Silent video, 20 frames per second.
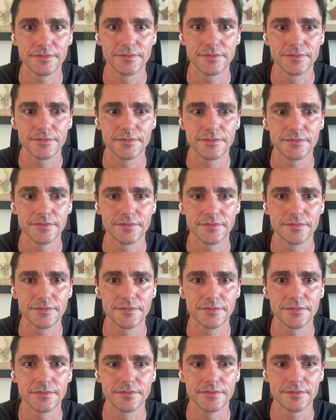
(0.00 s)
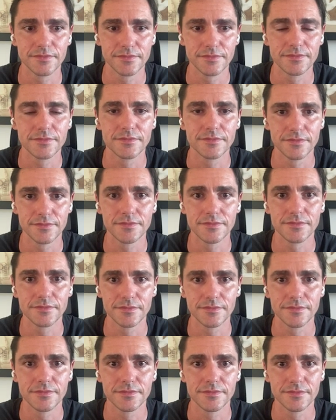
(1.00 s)

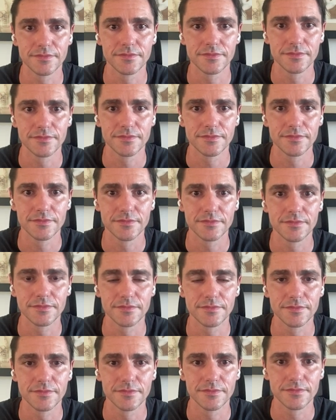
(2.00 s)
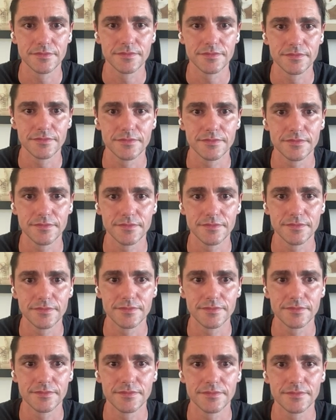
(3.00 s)

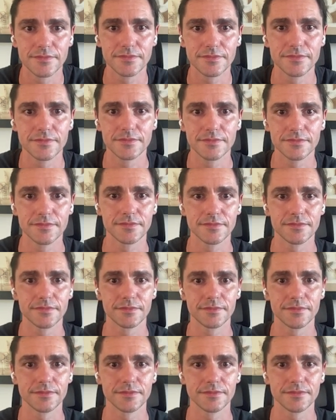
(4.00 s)
This person isn't speaking.